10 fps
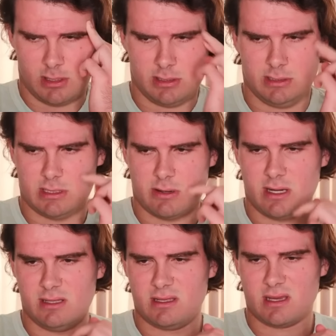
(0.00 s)
is there
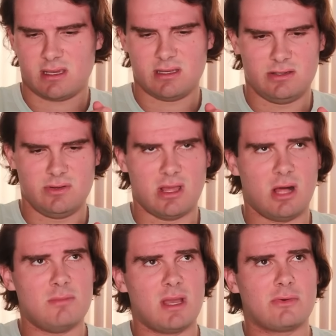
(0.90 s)
anything I can do to
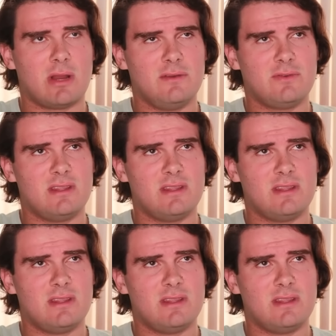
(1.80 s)
help my grade for the